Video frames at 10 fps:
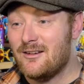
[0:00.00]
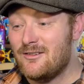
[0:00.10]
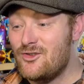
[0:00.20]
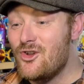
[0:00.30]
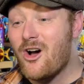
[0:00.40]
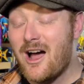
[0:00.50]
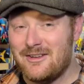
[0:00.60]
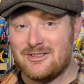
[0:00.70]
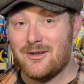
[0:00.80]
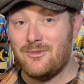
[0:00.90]

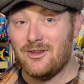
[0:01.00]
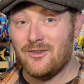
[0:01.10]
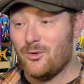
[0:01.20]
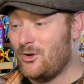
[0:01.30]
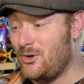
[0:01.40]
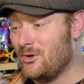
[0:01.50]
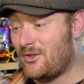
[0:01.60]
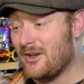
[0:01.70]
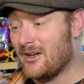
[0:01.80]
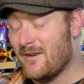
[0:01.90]
not something that you would
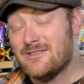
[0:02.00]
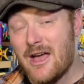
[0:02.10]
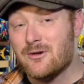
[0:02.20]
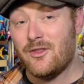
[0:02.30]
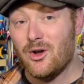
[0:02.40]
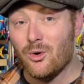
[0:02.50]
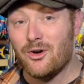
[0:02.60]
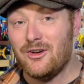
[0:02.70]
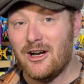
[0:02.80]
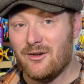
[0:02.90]
think of as out of the
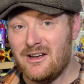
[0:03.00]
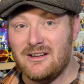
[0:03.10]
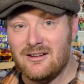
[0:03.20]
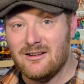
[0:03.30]
ordinary.